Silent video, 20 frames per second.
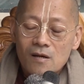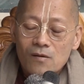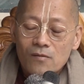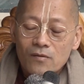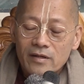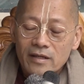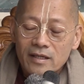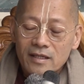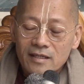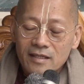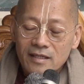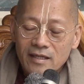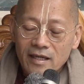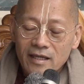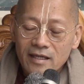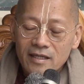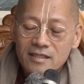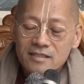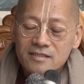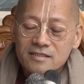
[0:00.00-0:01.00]
were
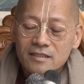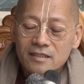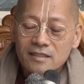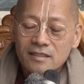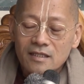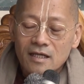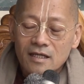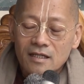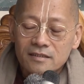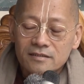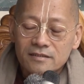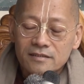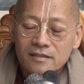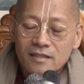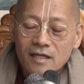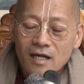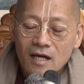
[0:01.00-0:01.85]
engaged in other